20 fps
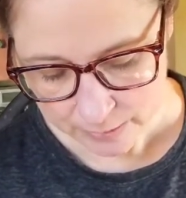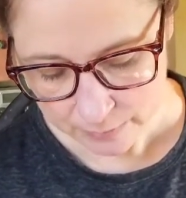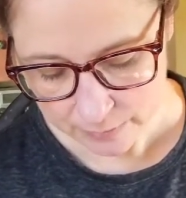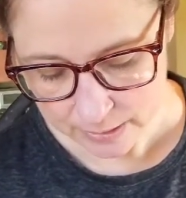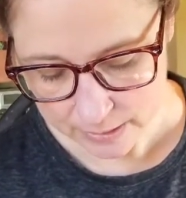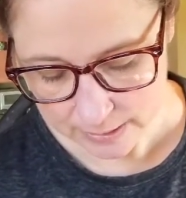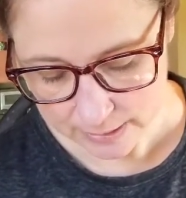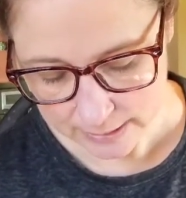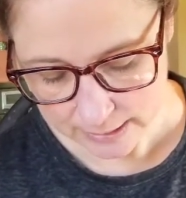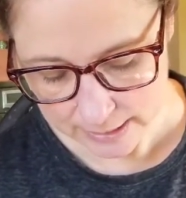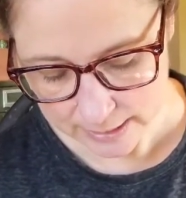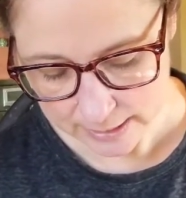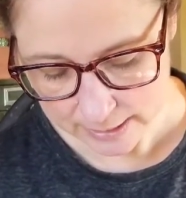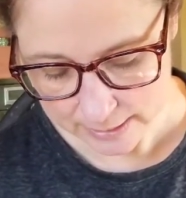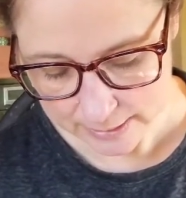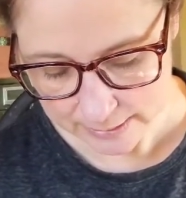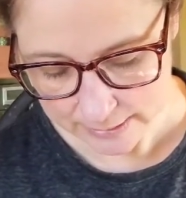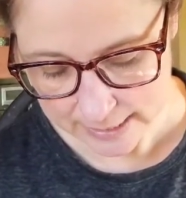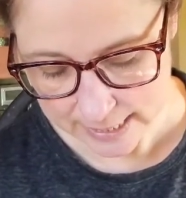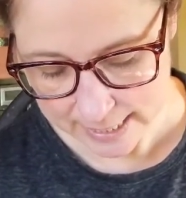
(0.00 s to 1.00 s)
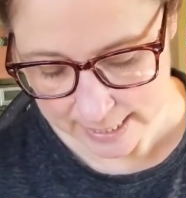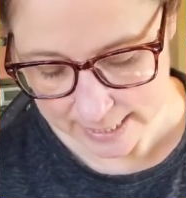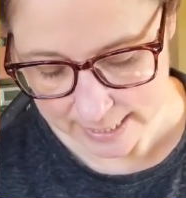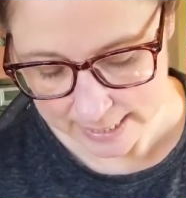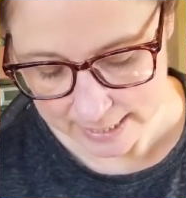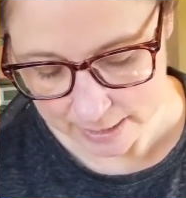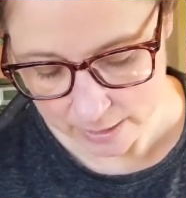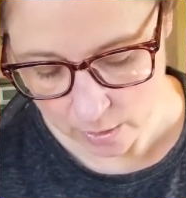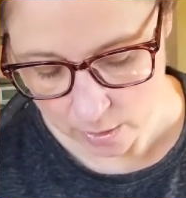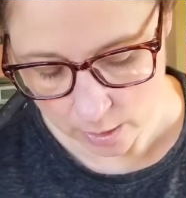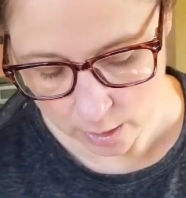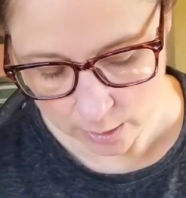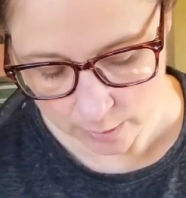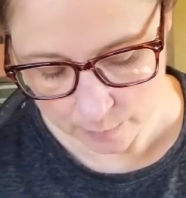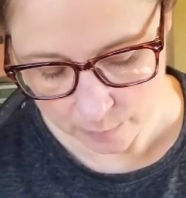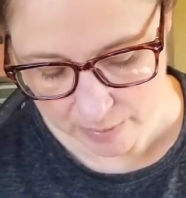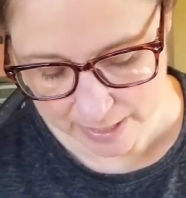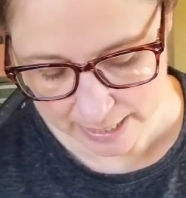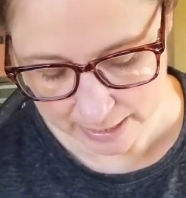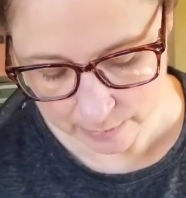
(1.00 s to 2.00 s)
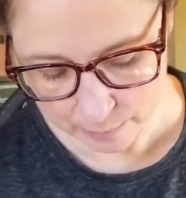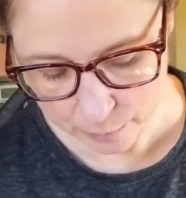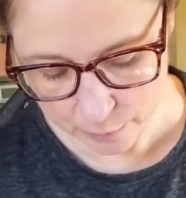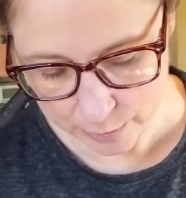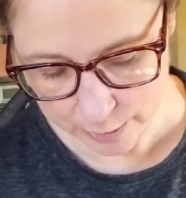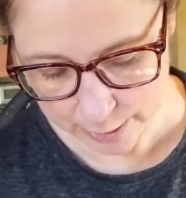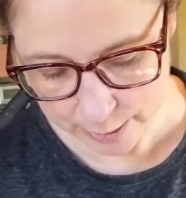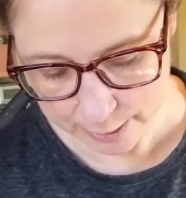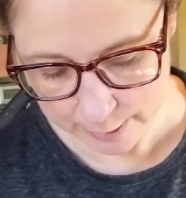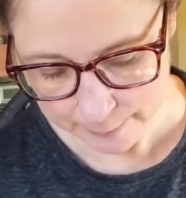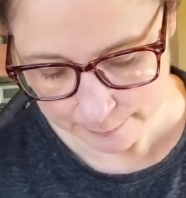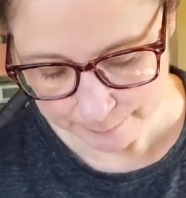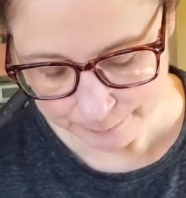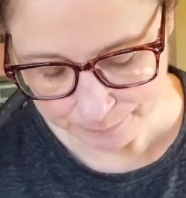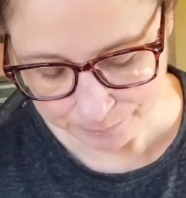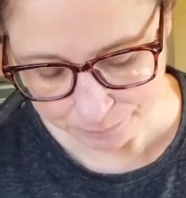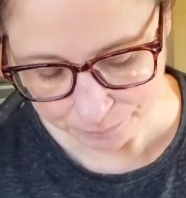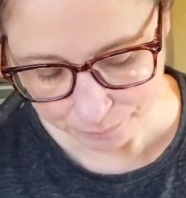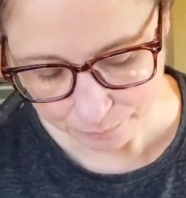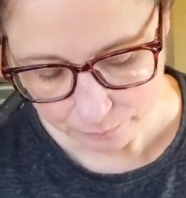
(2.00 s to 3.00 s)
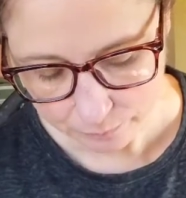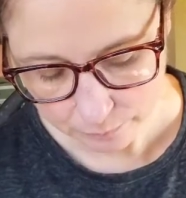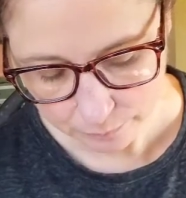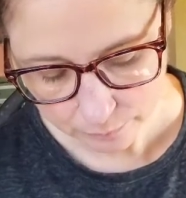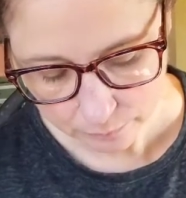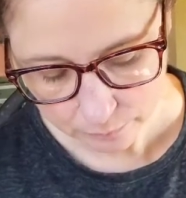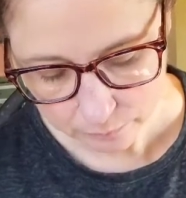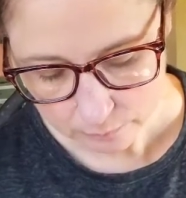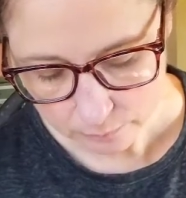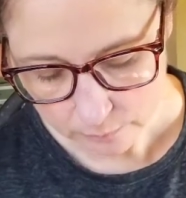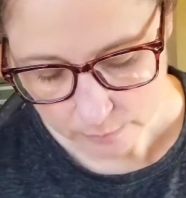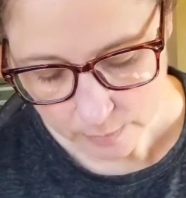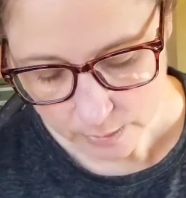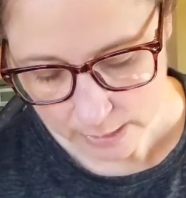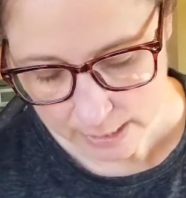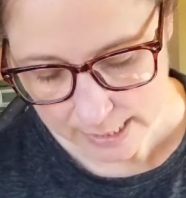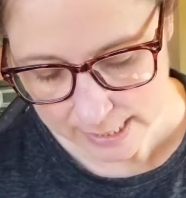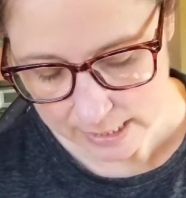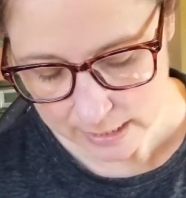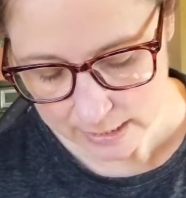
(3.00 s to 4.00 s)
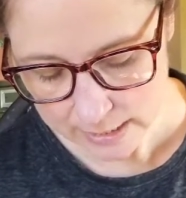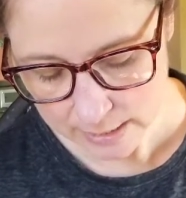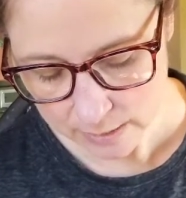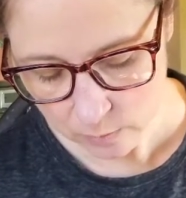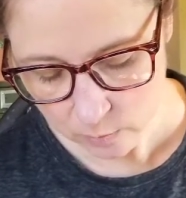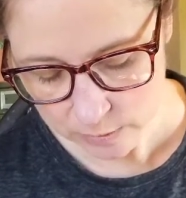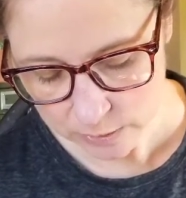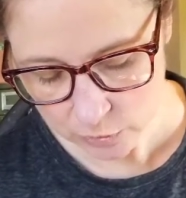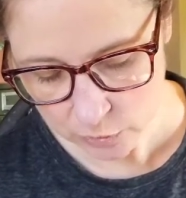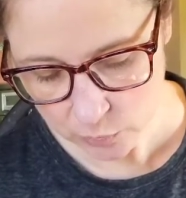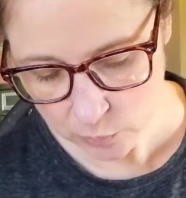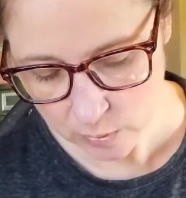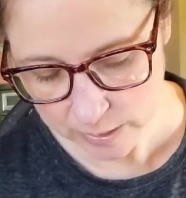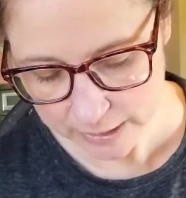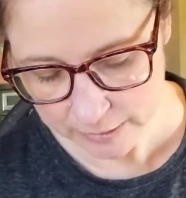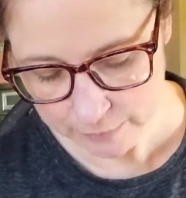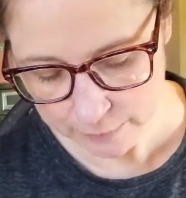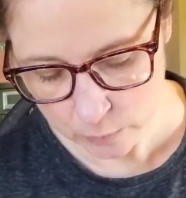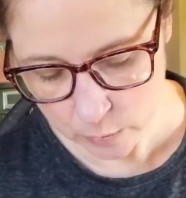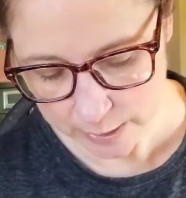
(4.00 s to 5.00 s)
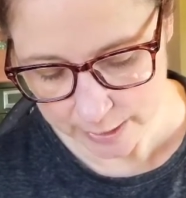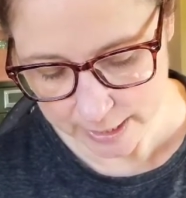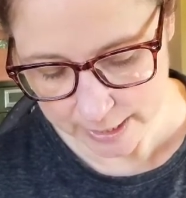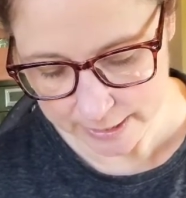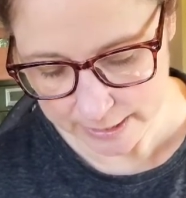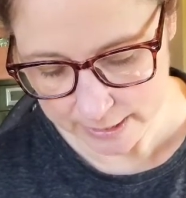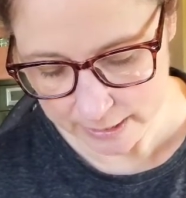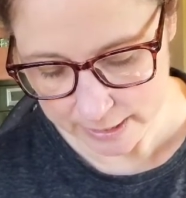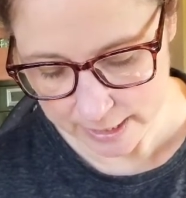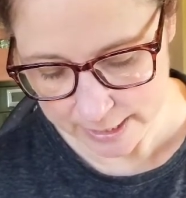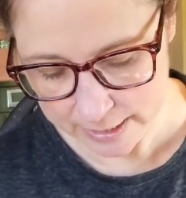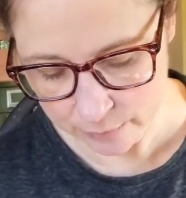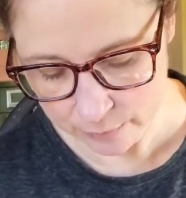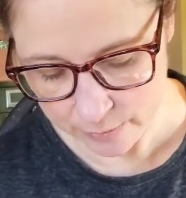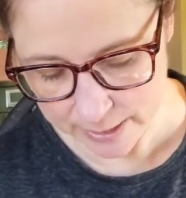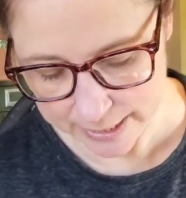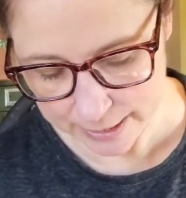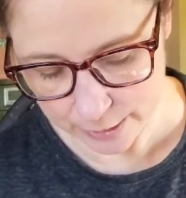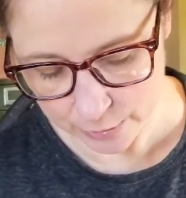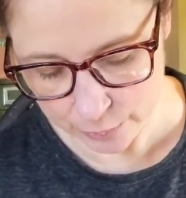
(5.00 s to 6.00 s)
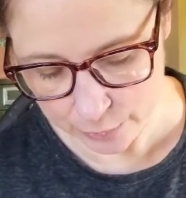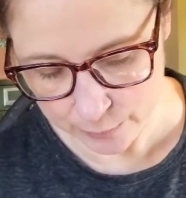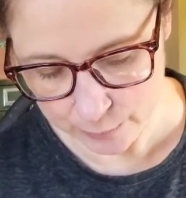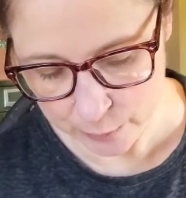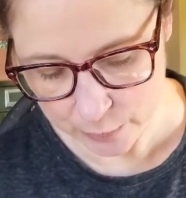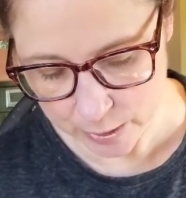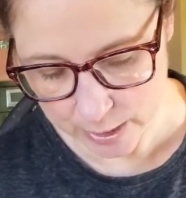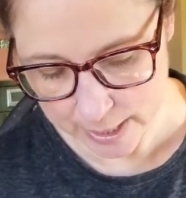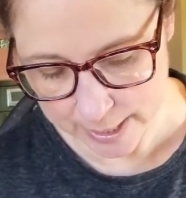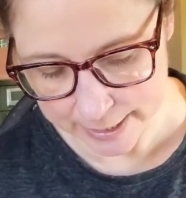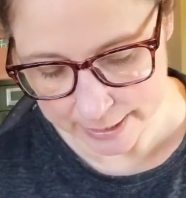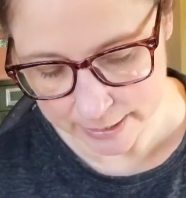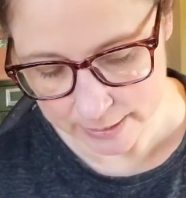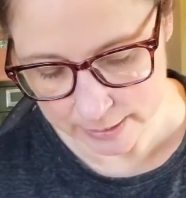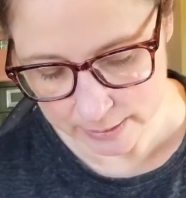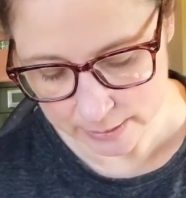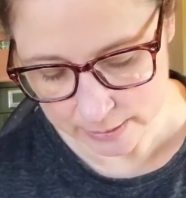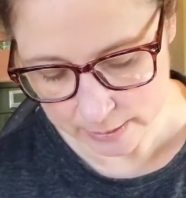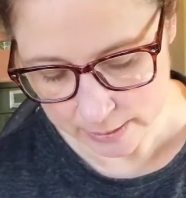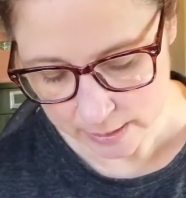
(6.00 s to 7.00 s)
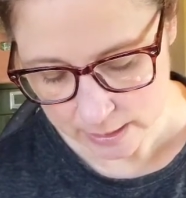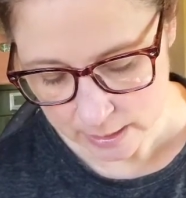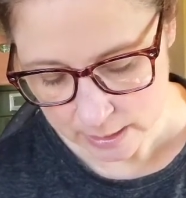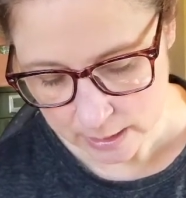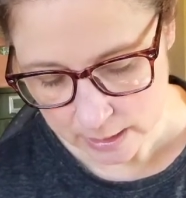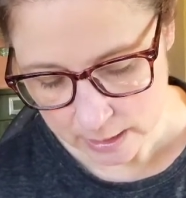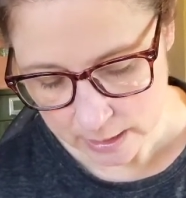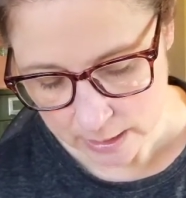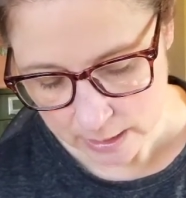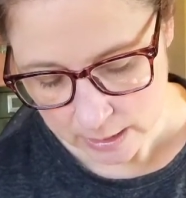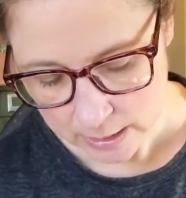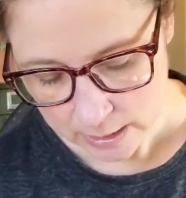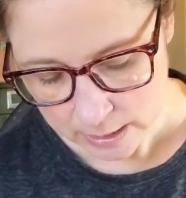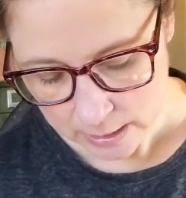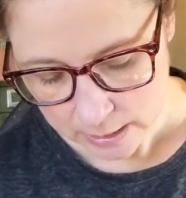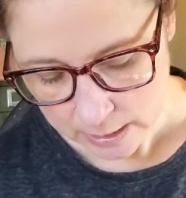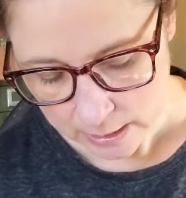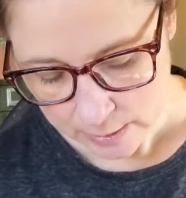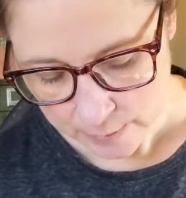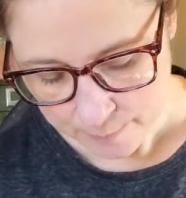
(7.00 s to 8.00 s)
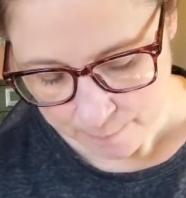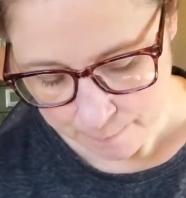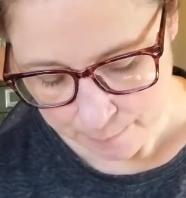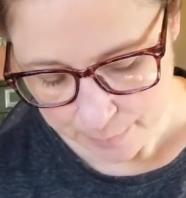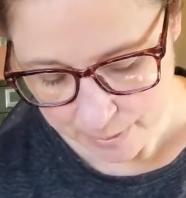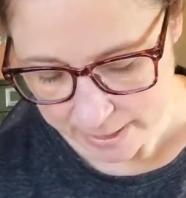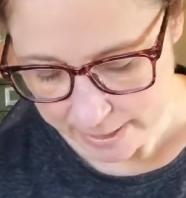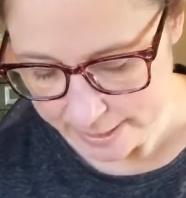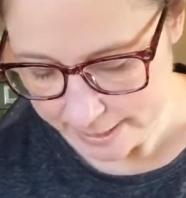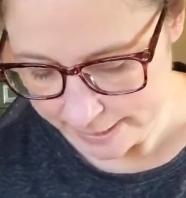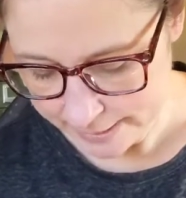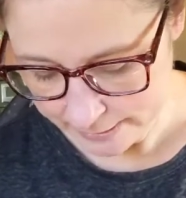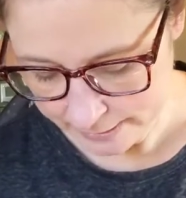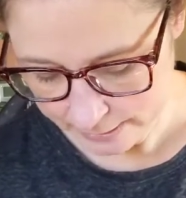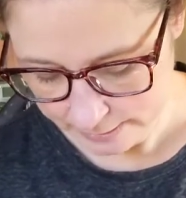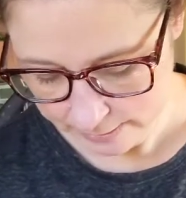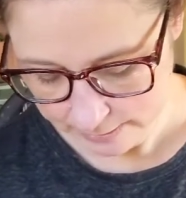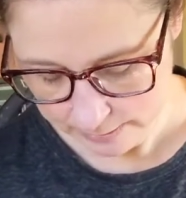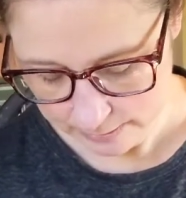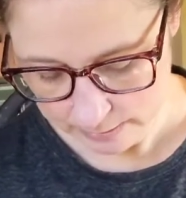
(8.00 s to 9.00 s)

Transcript: This is a hardback book, and it was $24.99 regular price, but